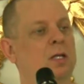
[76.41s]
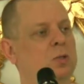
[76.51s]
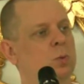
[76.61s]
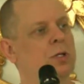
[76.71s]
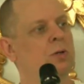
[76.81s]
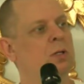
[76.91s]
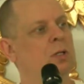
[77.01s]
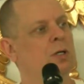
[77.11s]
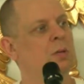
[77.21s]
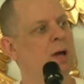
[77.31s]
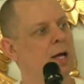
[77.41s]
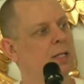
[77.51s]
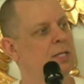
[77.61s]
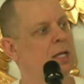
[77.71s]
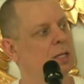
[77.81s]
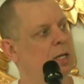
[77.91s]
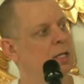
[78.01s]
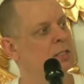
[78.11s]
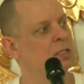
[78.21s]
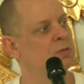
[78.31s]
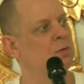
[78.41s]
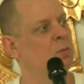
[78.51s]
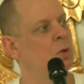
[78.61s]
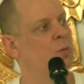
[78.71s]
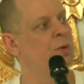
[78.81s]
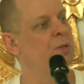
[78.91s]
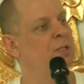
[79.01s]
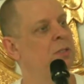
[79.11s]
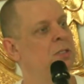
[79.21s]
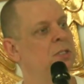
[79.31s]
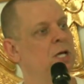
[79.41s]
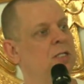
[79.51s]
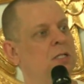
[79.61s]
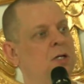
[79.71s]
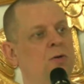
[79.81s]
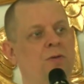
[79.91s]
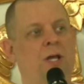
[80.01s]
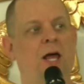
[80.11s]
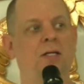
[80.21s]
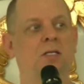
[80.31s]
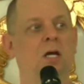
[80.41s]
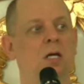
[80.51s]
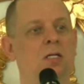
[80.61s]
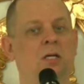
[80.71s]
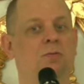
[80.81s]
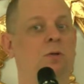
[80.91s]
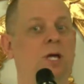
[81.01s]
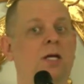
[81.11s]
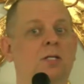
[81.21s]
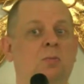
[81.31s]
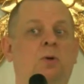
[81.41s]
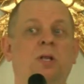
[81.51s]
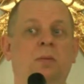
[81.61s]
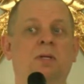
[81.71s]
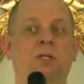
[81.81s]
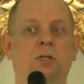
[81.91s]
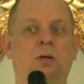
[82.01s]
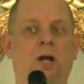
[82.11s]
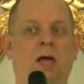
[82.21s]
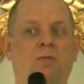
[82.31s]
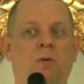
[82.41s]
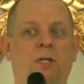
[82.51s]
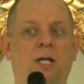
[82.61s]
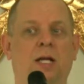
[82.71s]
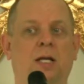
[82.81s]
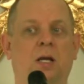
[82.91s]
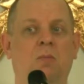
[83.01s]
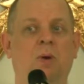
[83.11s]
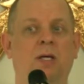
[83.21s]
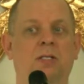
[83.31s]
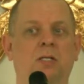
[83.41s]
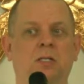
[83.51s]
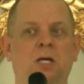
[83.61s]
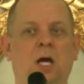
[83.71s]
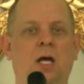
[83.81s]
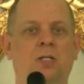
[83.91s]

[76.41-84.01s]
This is where you can learn about how to take the lessons from what we've been discussing over the last several days and bring them into your life on a day-to-day basis.